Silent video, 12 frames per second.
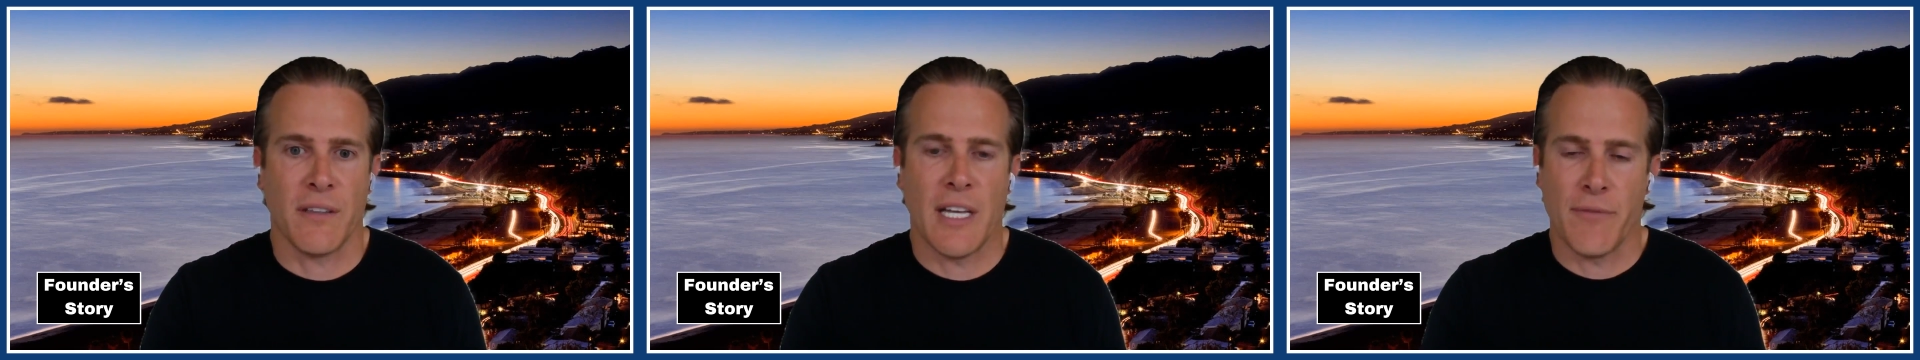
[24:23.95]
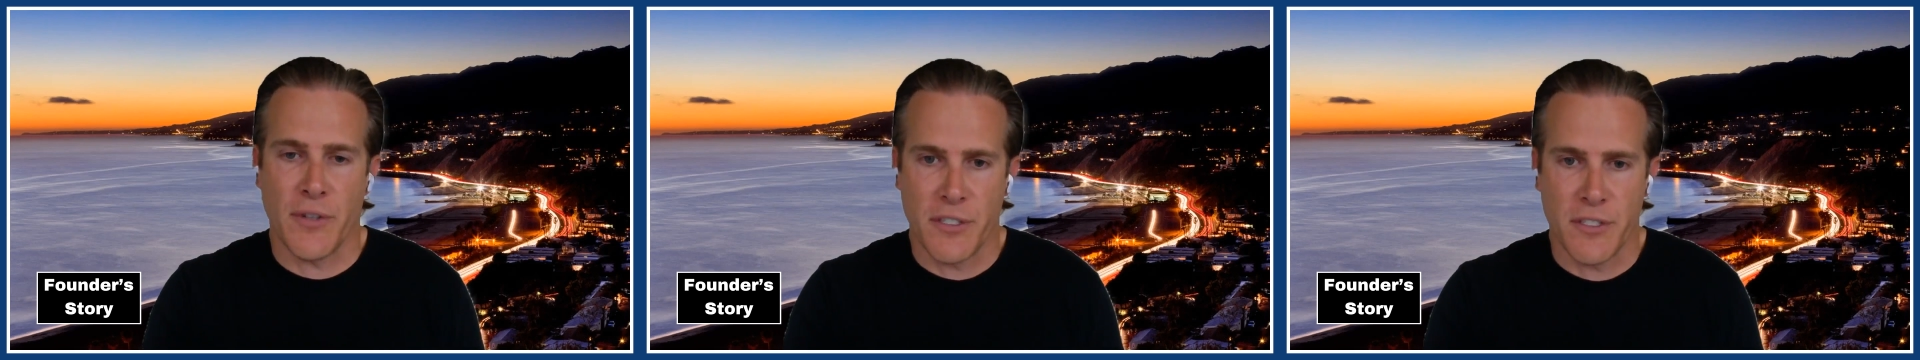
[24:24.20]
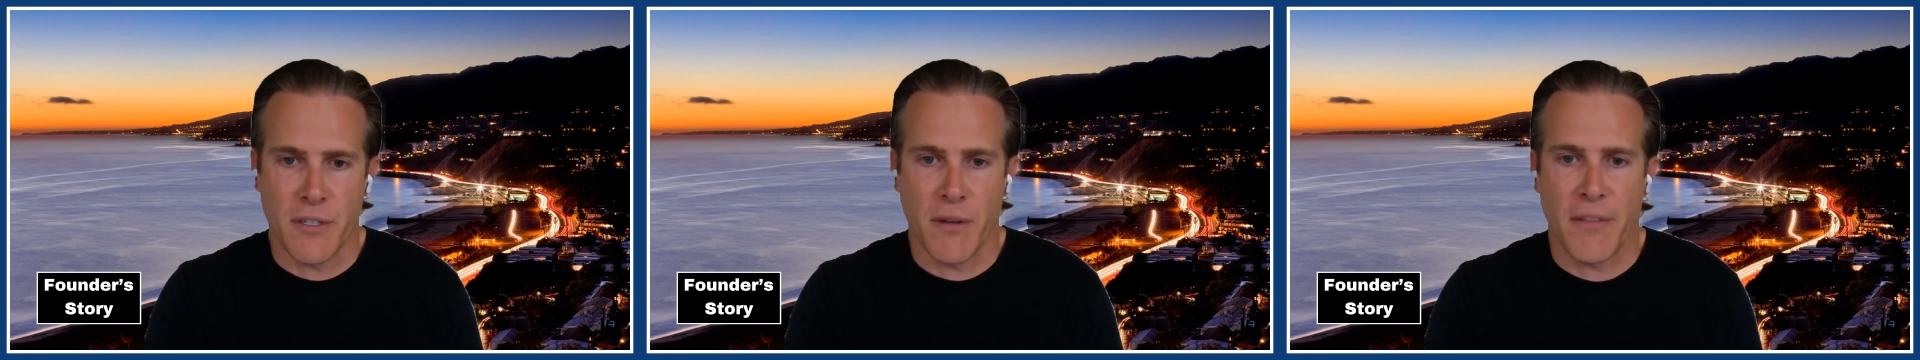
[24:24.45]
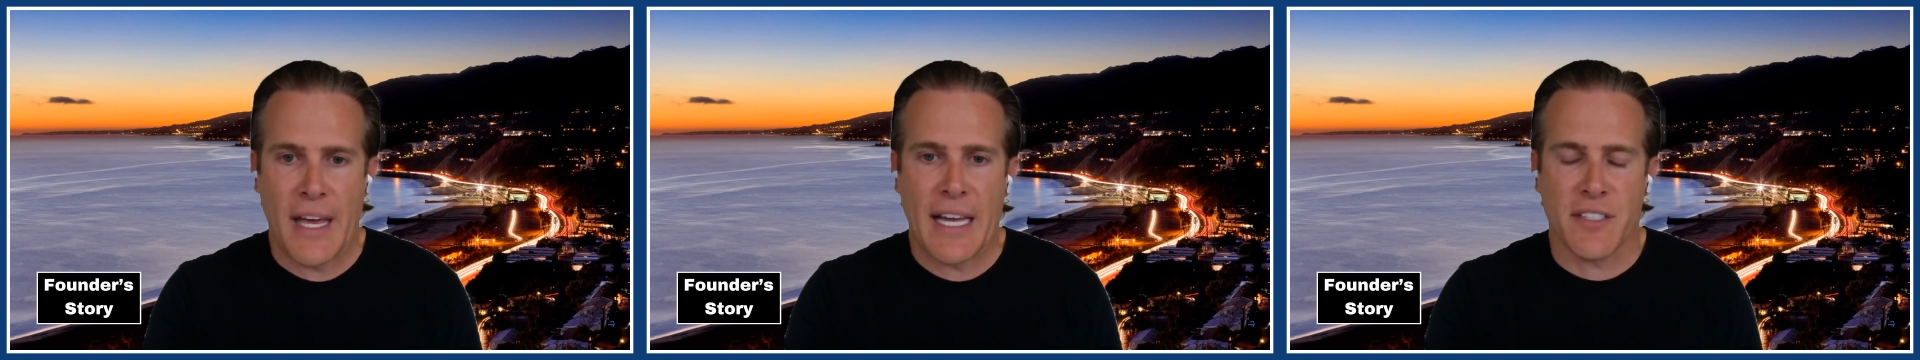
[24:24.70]
to leverage,
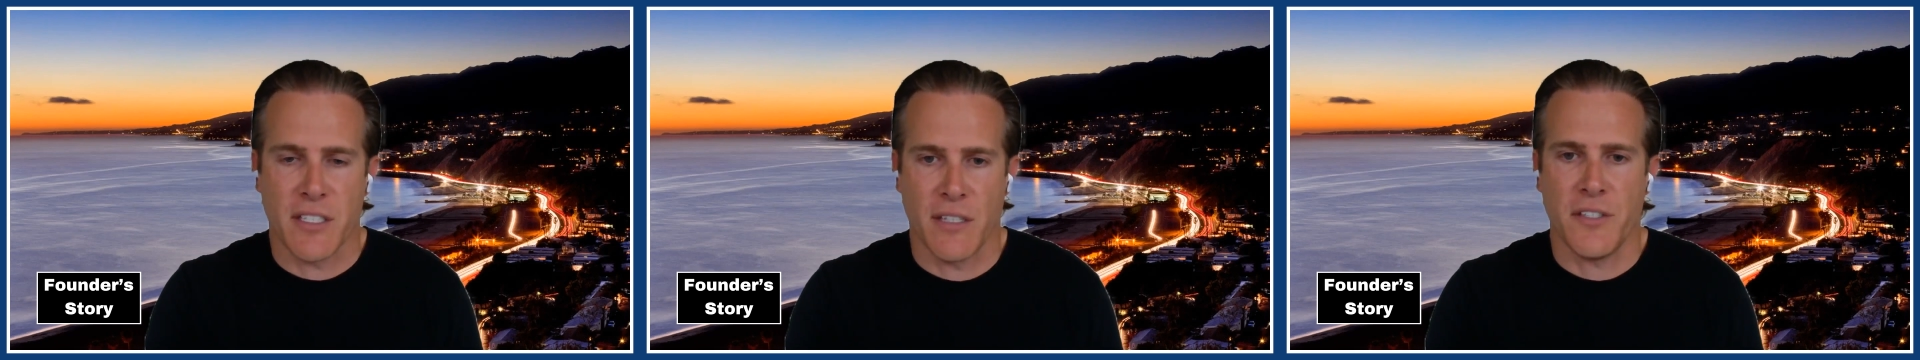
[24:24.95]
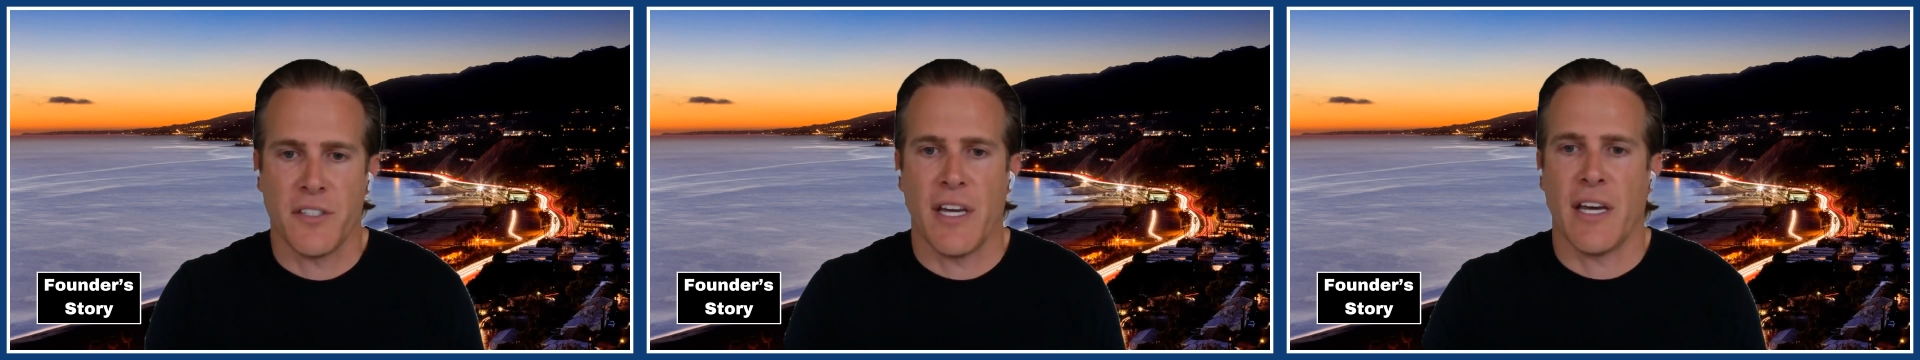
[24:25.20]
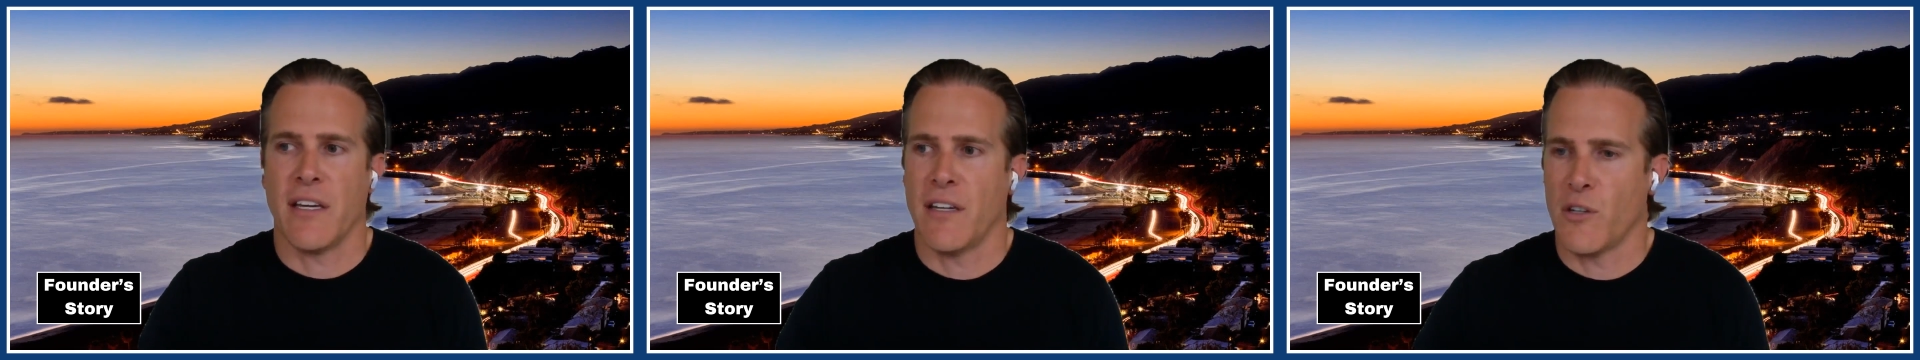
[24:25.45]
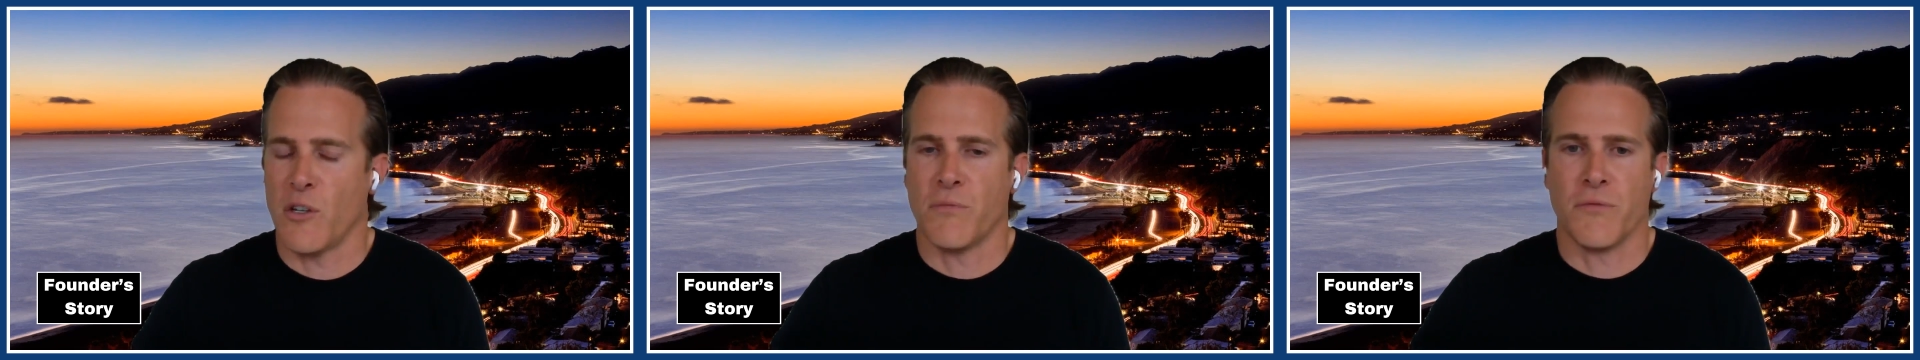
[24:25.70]
that skill set
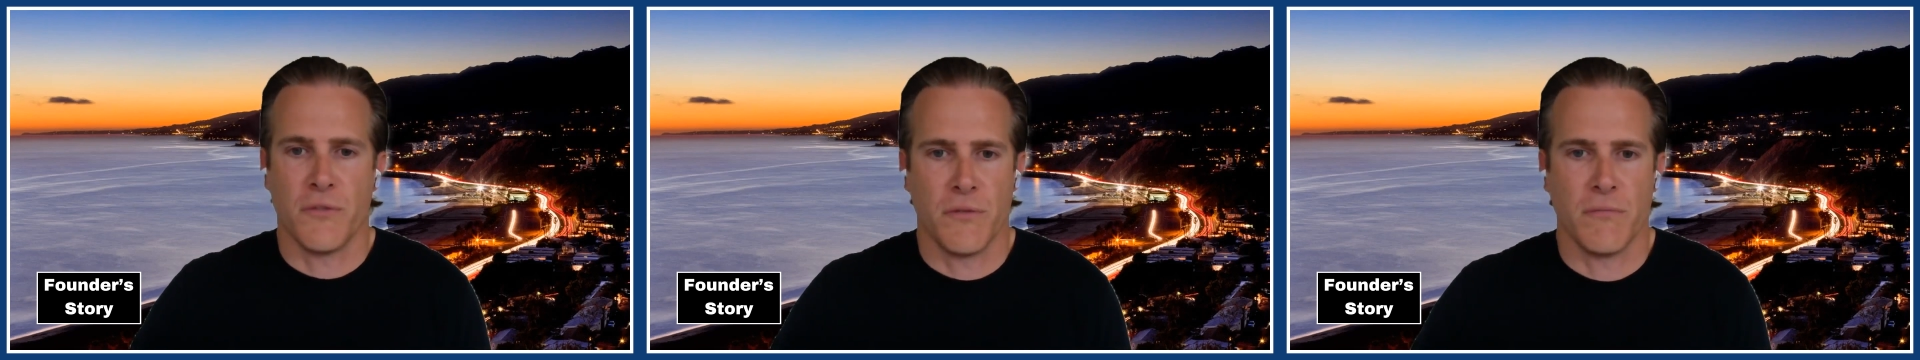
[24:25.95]
and go,